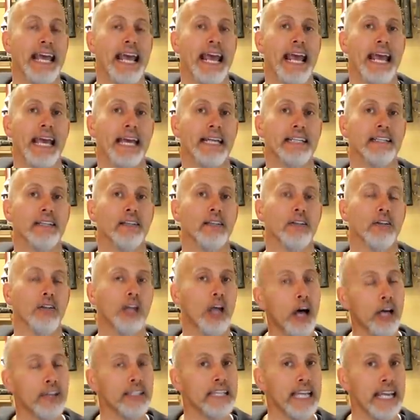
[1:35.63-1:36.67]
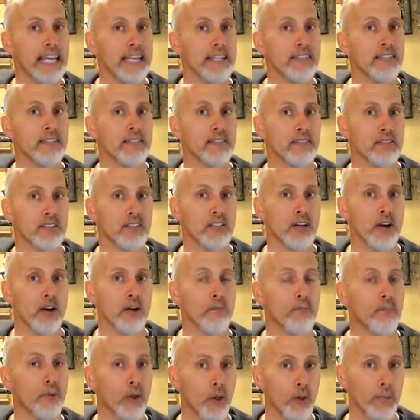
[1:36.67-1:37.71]
And long days
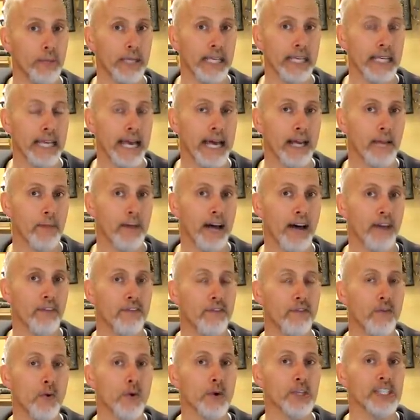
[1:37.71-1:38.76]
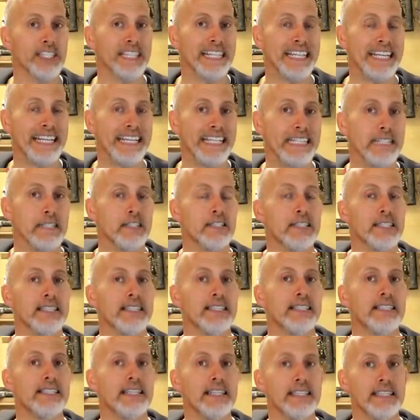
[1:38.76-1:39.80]
start bulbing at about 14 to
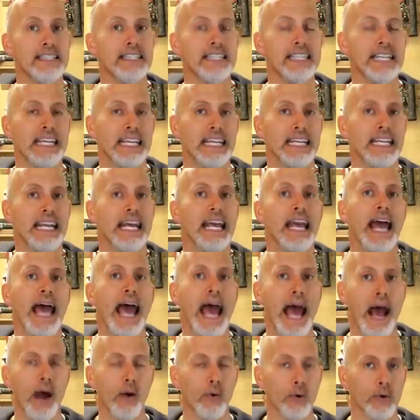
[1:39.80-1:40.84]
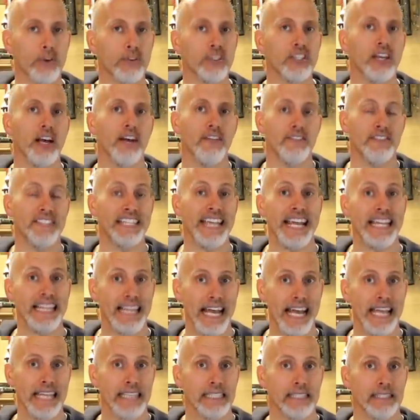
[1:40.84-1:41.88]
16 hours of
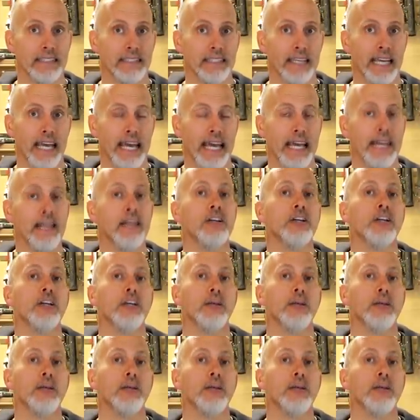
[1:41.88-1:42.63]
daylight, okay?